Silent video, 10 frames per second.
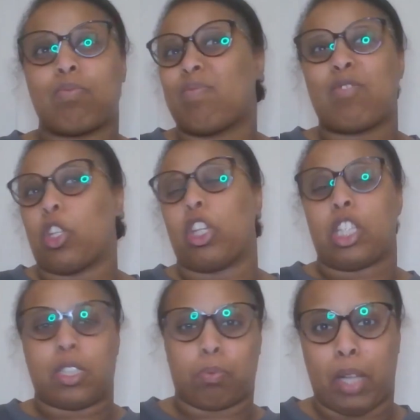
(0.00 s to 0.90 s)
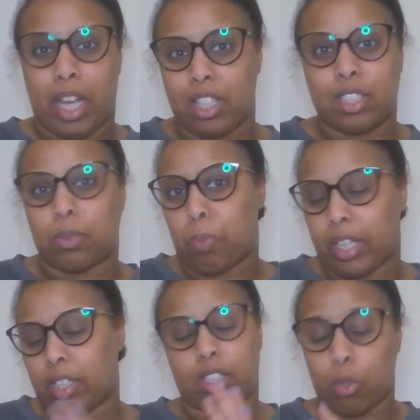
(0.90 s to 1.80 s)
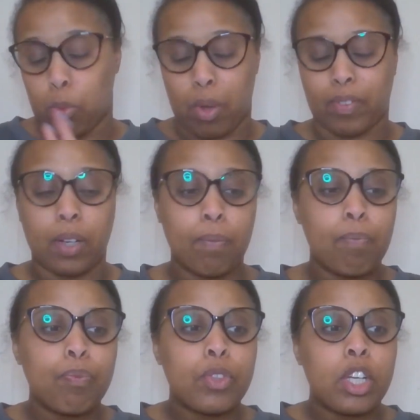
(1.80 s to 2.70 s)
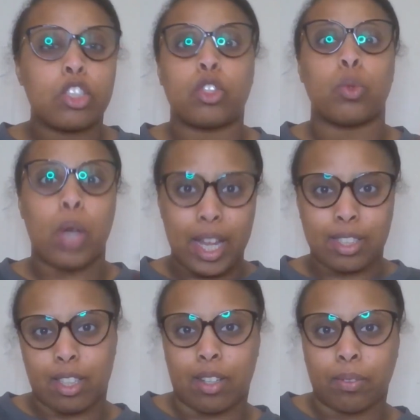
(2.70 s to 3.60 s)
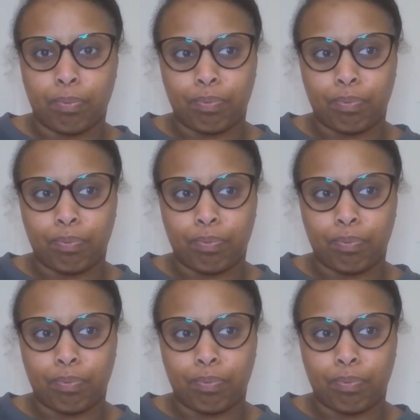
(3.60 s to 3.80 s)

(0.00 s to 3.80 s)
to this place, person, whomever, to enter,